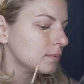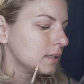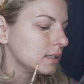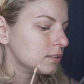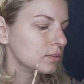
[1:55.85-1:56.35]

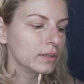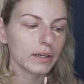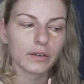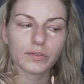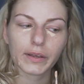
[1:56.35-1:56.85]
any sort
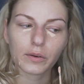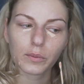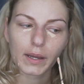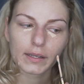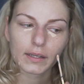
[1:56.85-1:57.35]
of like
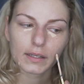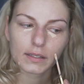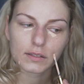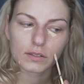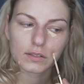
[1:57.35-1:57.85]

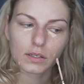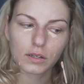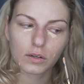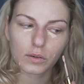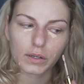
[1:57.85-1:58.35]
redness
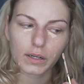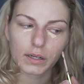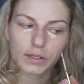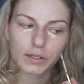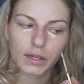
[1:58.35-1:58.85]
or
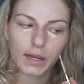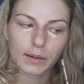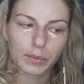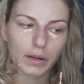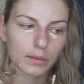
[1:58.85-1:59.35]
under
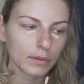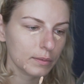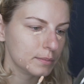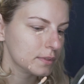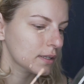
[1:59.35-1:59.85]
eye
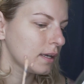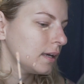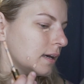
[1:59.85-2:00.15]
problems.